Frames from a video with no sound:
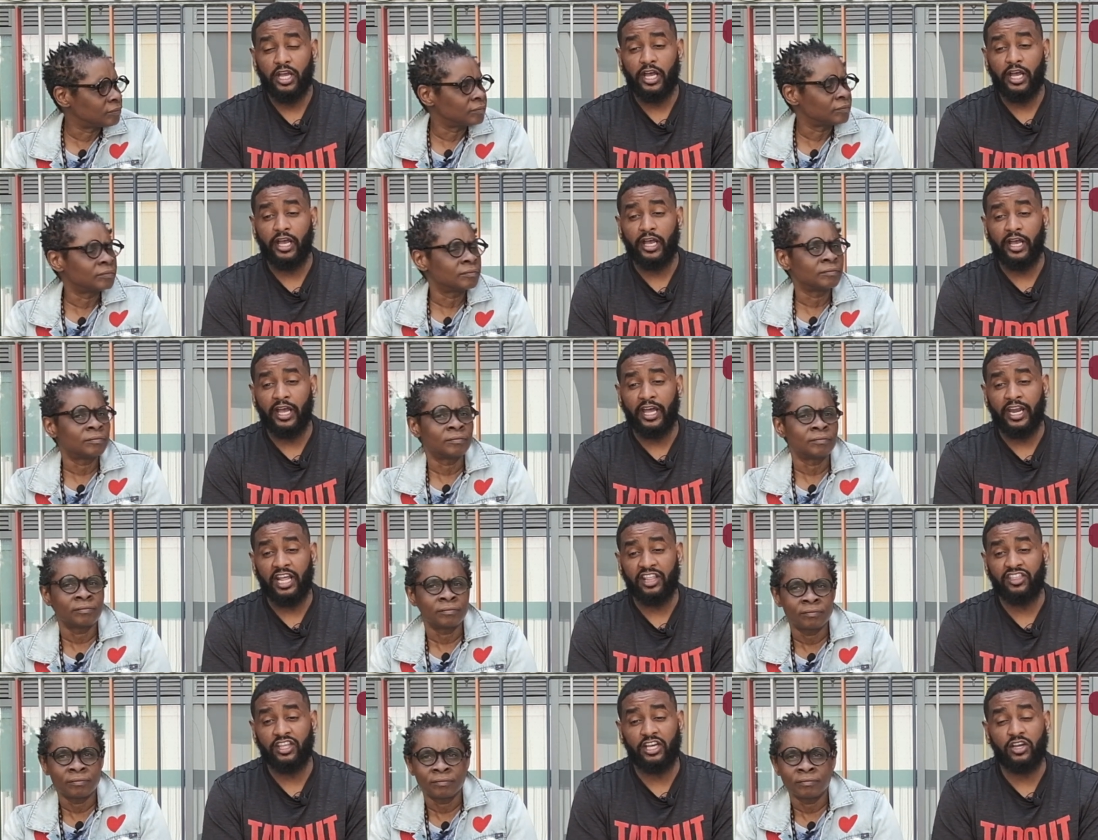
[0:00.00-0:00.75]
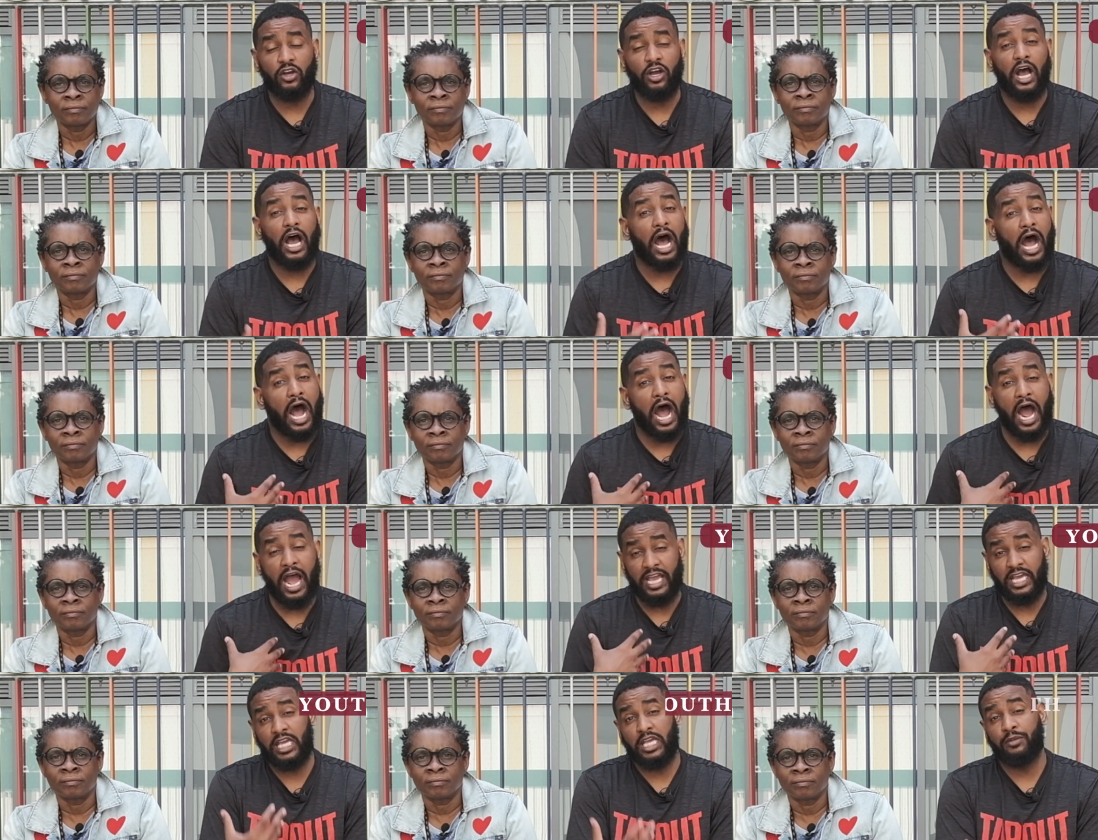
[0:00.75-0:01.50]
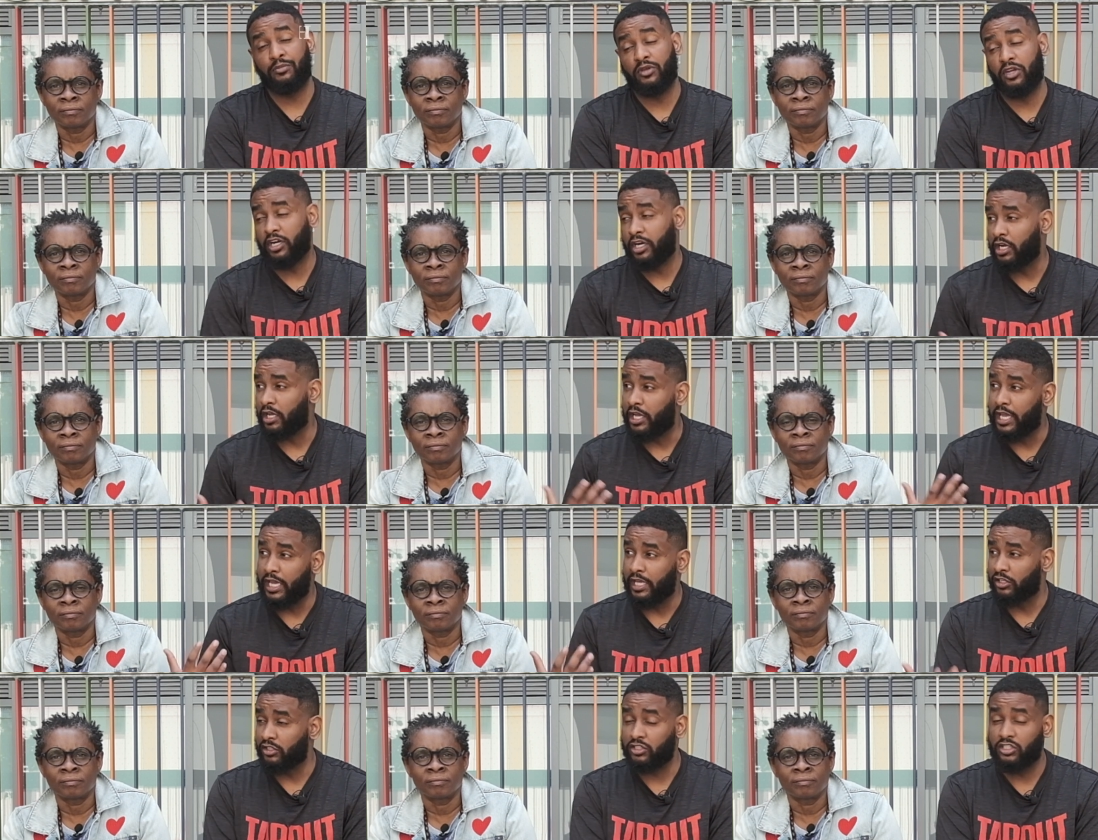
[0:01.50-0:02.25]
Speaker 1: Uh, and I think I came here and
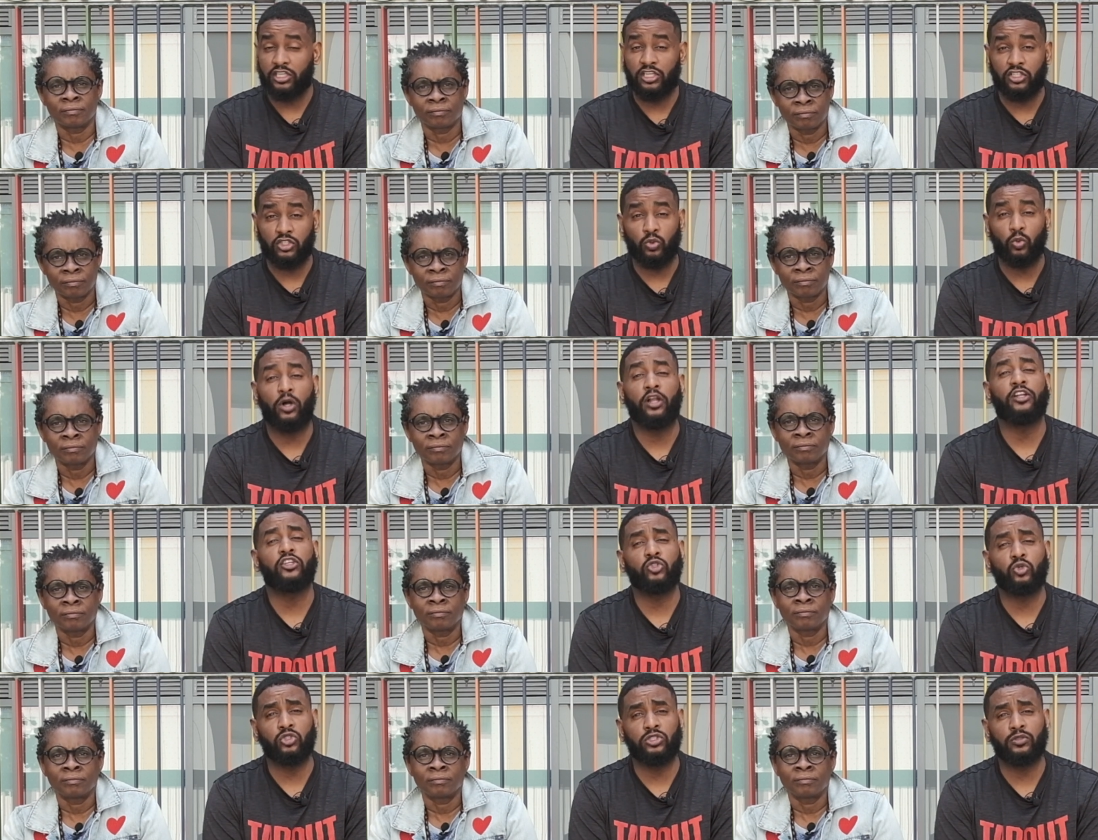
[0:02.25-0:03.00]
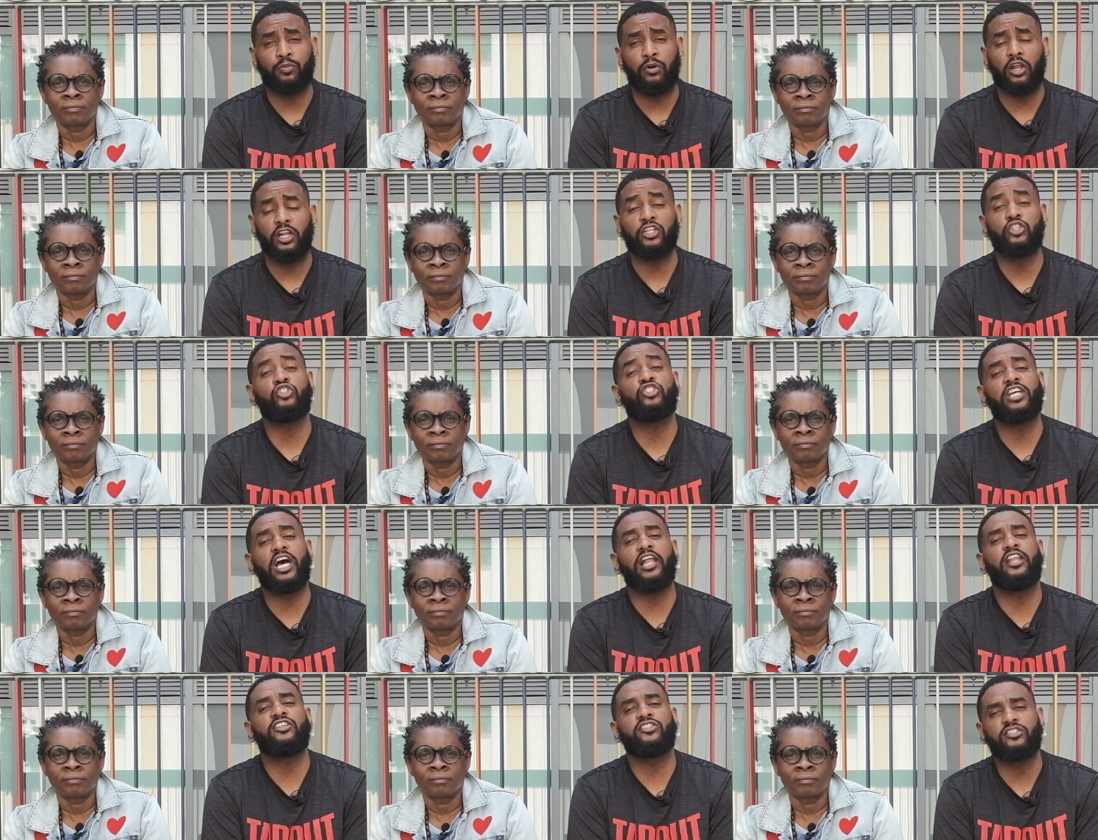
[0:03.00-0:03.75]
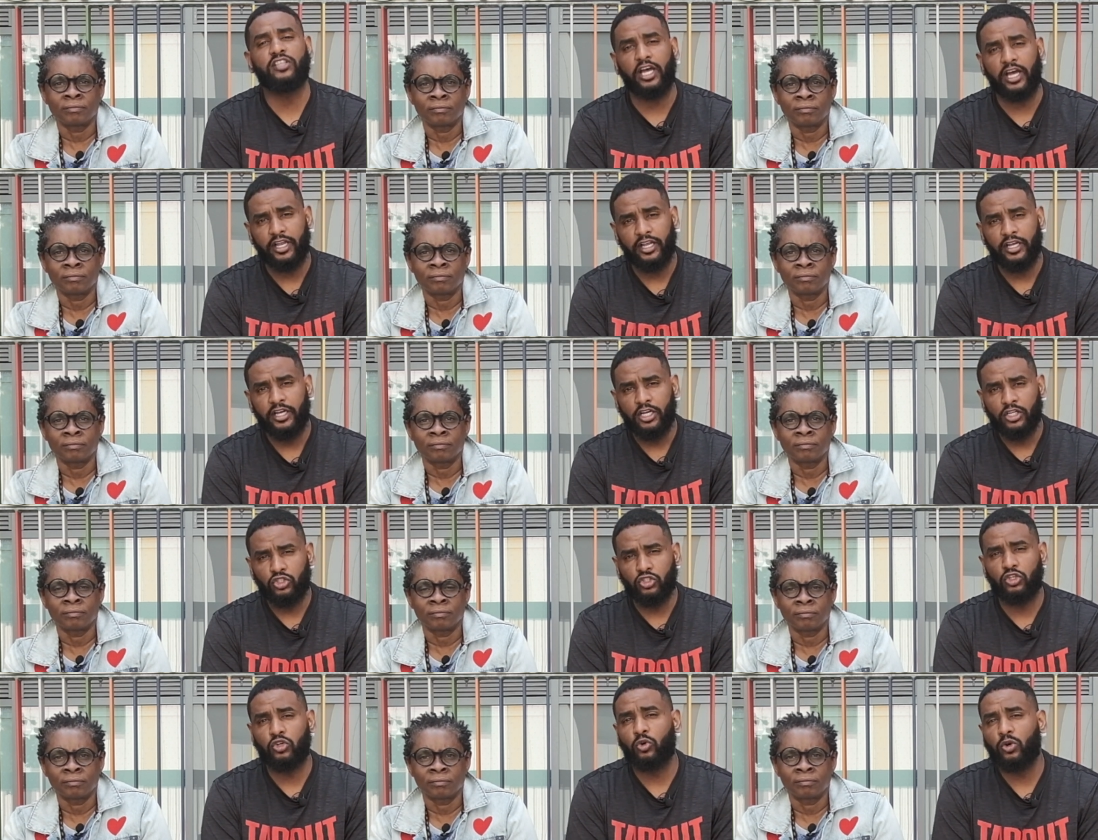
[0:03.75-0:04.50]
Gail's here as well, and so is Paula, to challenge that,
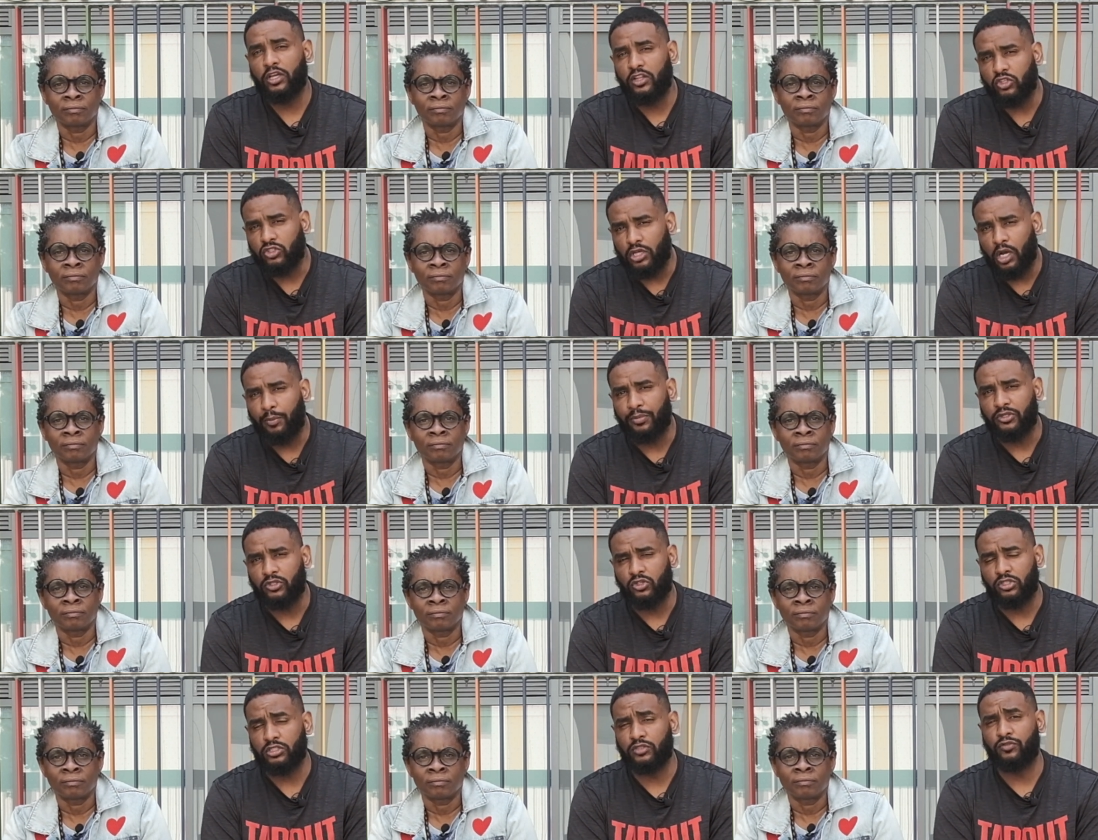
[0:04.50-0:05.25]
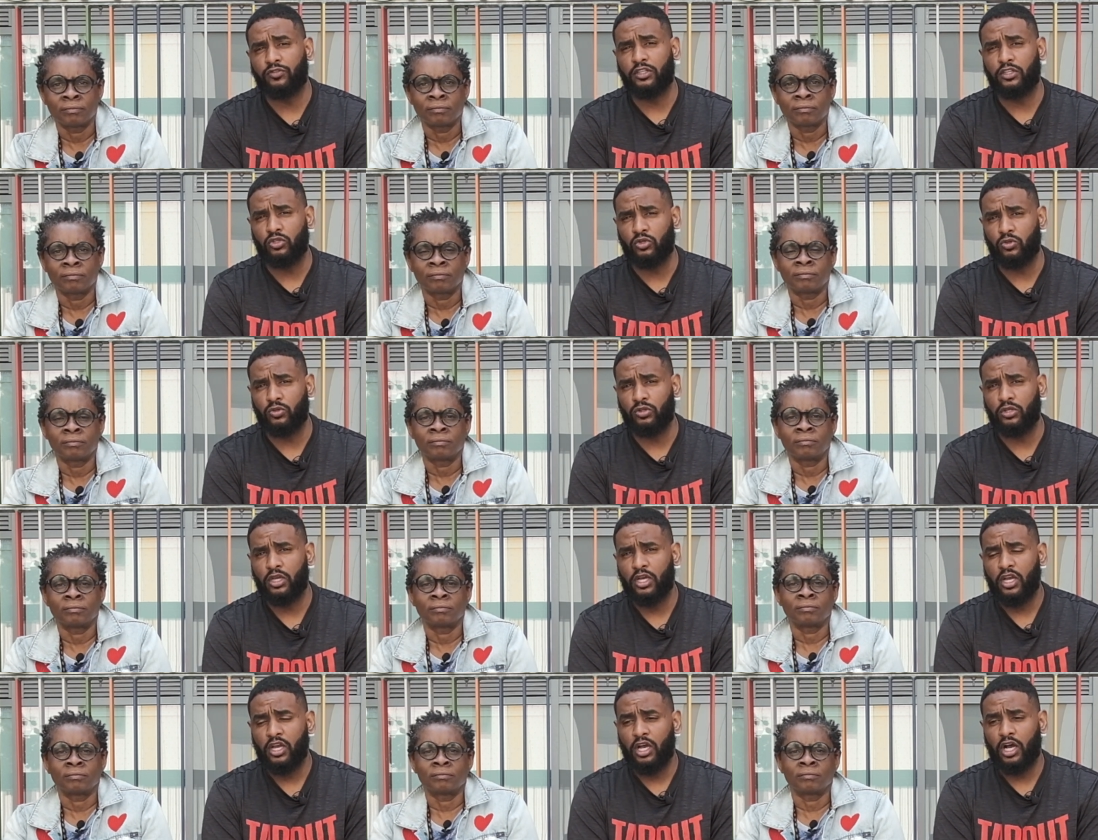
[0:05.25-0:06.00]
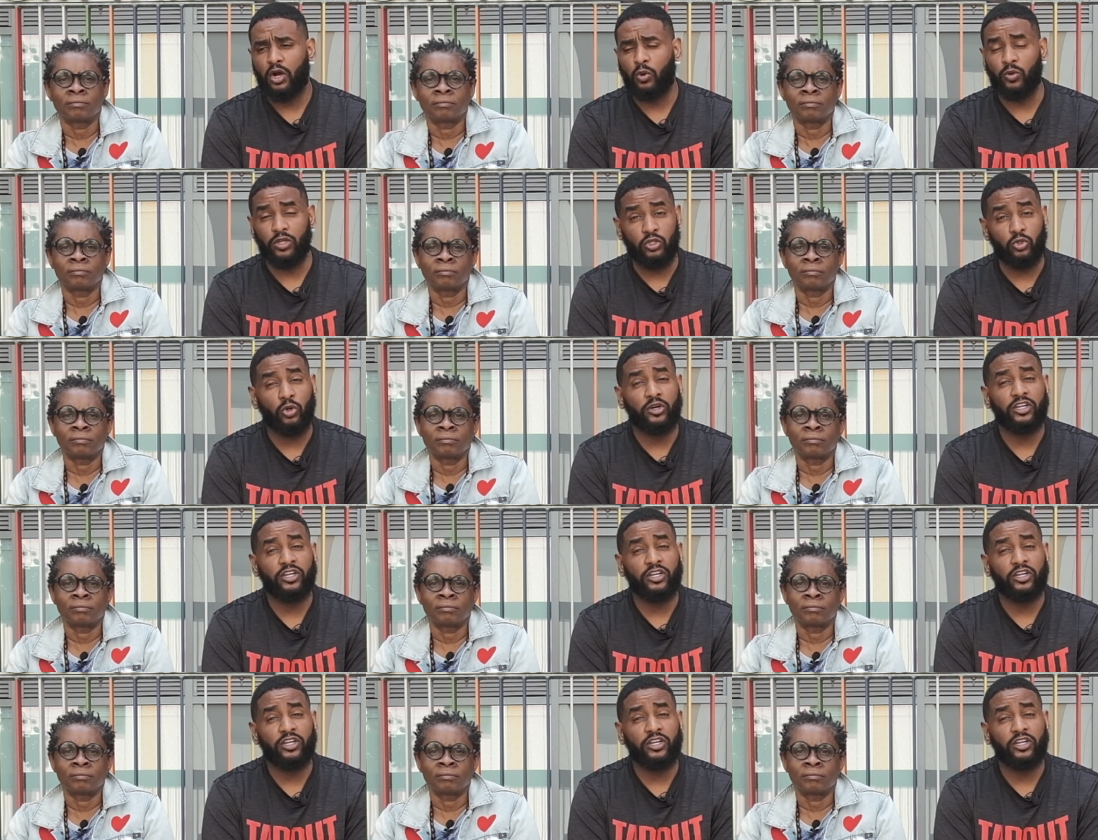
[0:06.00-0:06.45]
to create those opportunities for the youth. Uh, we do